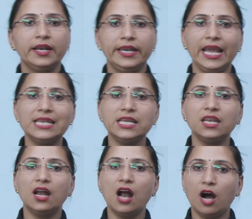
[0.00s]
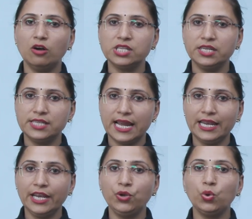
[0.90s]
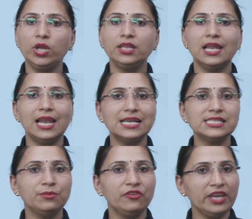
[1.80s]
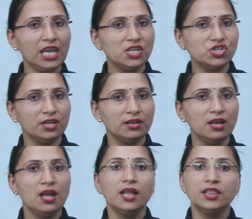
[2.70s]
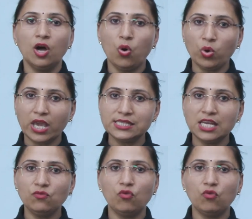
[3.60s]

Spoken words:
days in our house in Delhi during the last summer vacation. The occasion